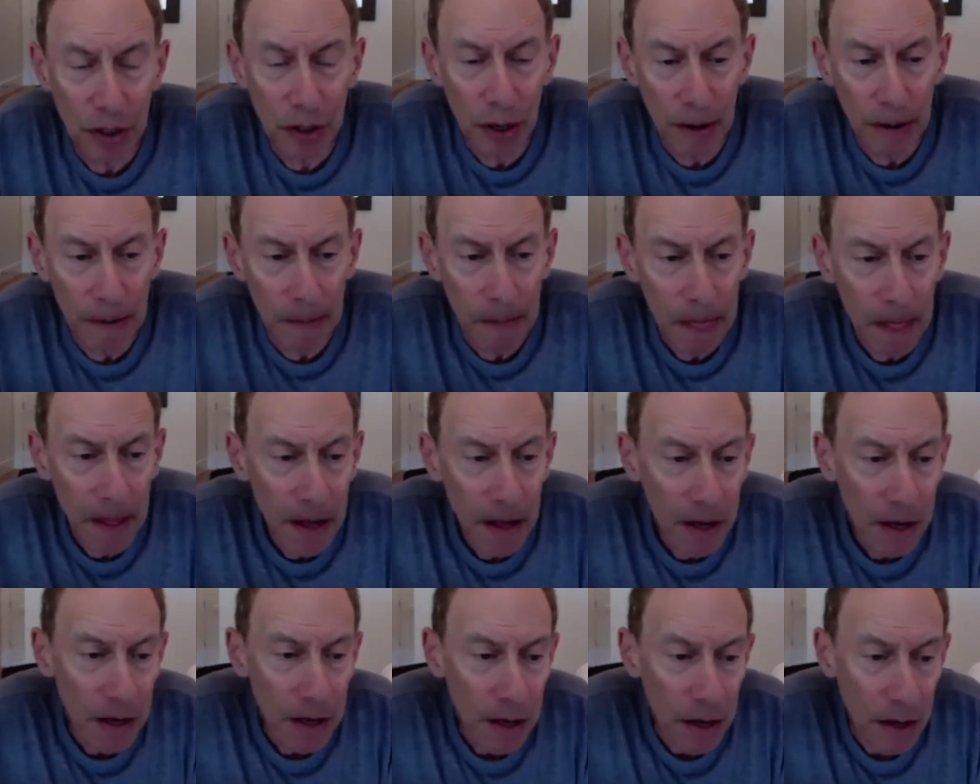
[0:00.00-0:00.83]
a
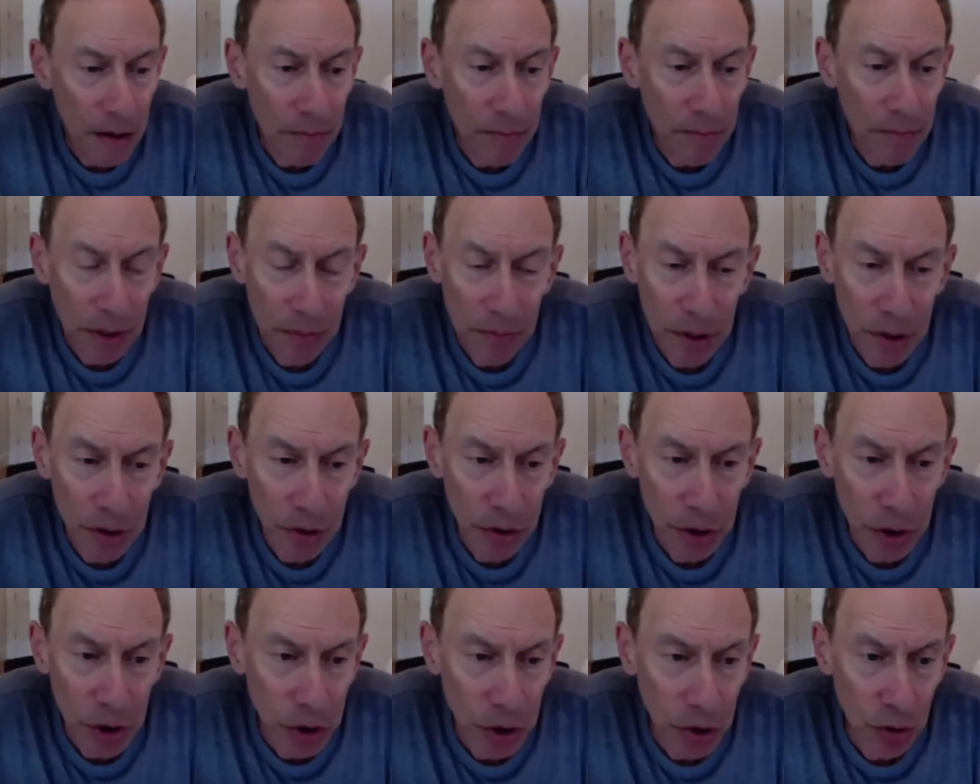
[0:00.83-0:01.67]
millimeter
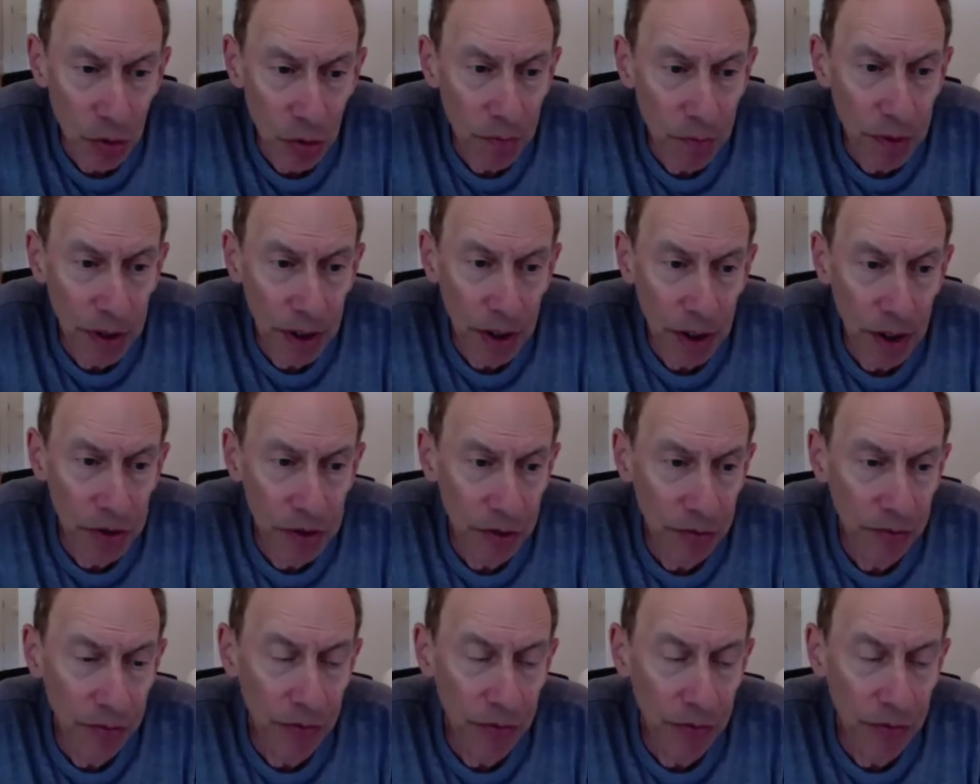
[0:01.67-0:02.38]
cube, because